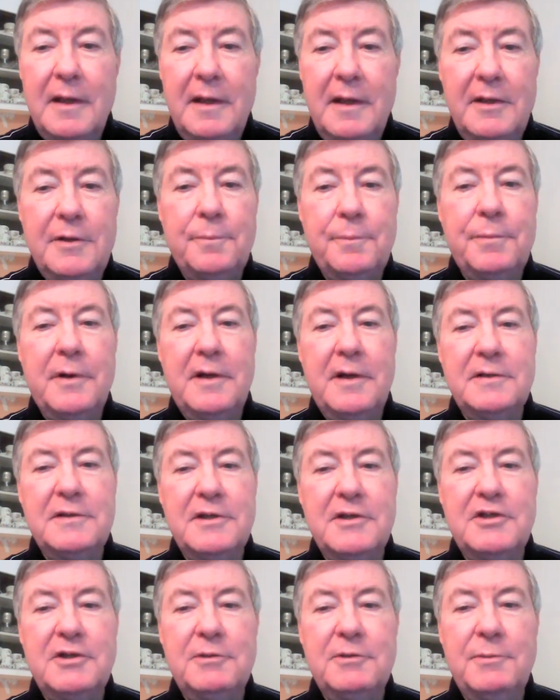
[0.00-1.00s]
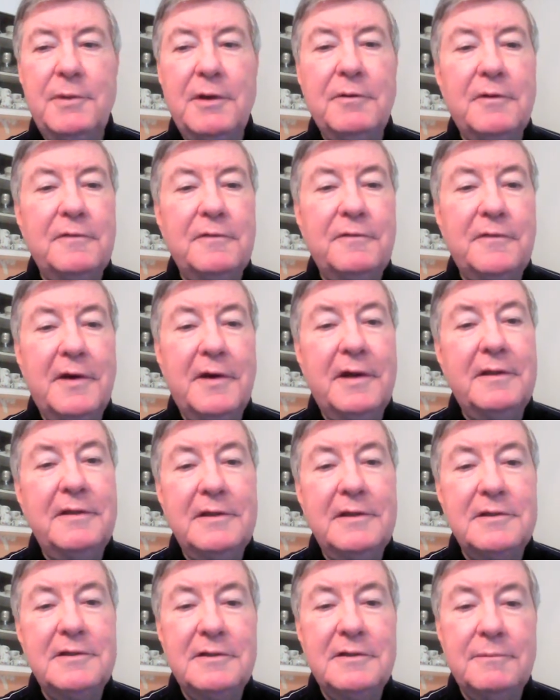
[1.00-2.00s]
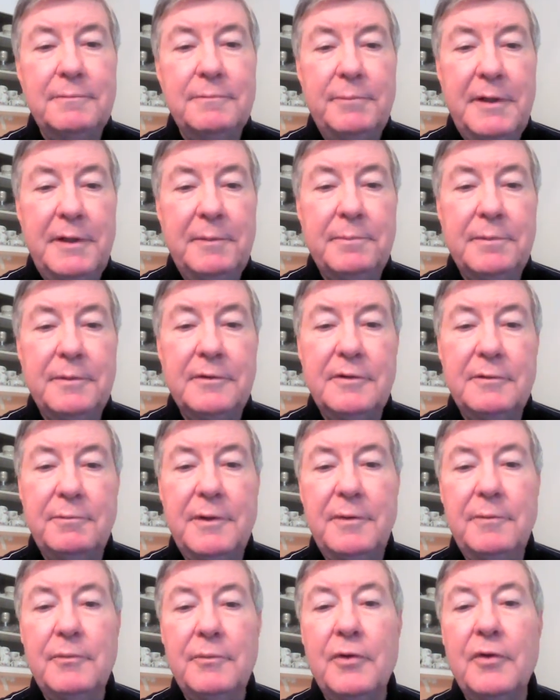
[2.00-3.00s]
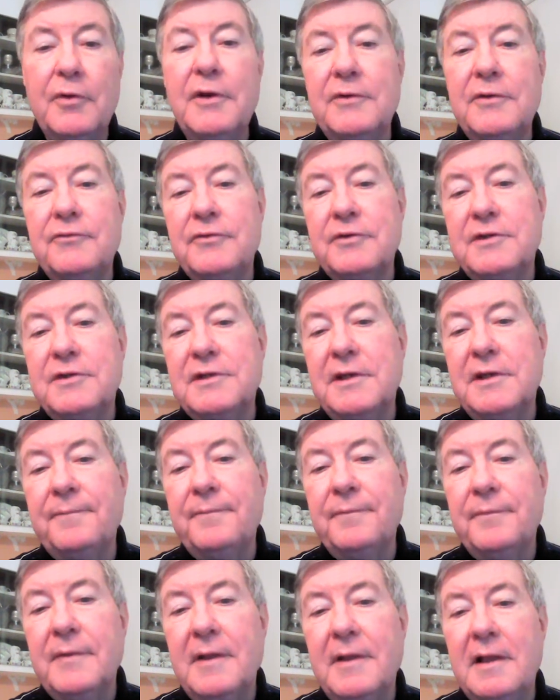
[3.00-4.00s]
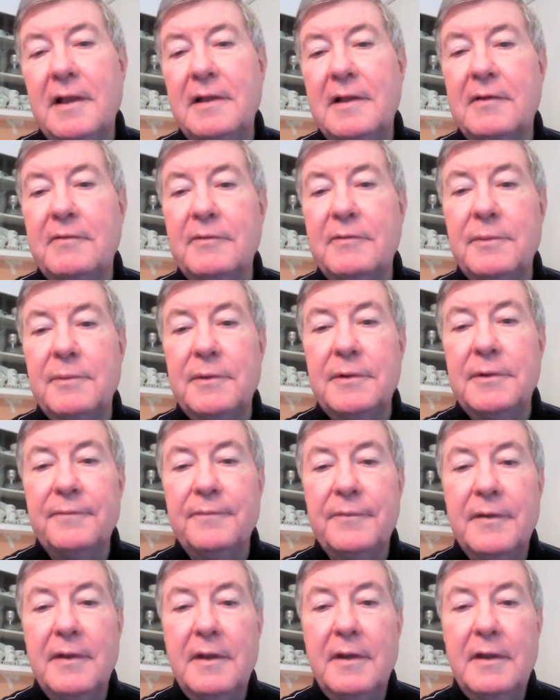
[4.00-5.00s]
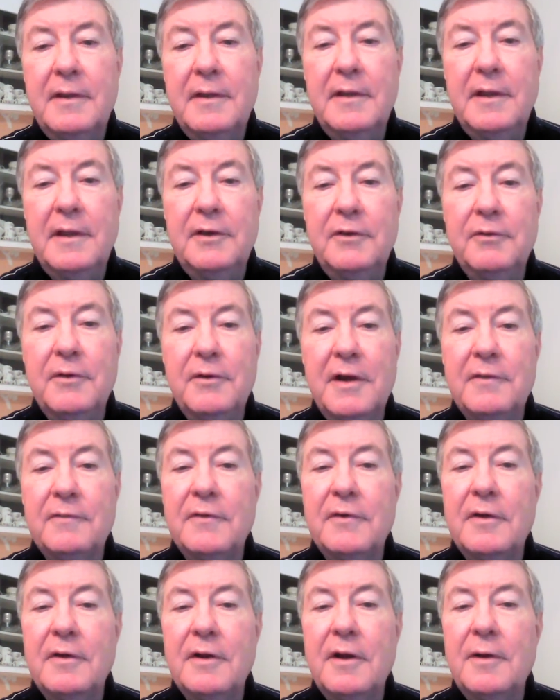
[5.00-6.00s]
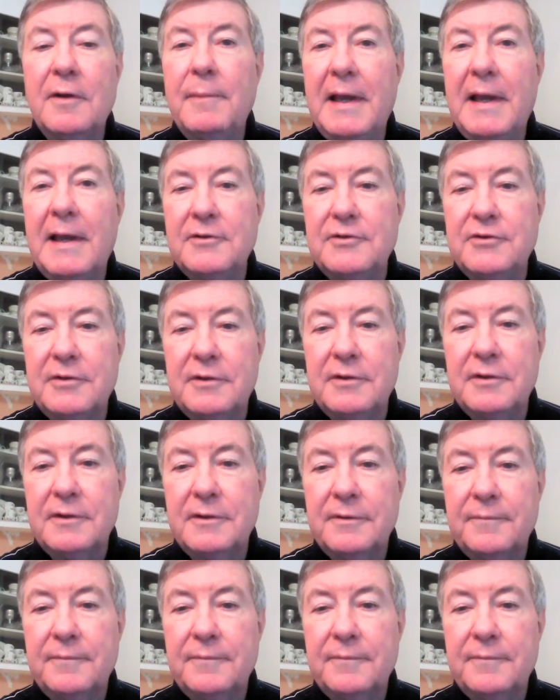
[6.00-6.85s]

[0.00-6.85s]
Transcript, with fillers: In the process, you may well find these people to be more interesting and lovable than you ever imagined.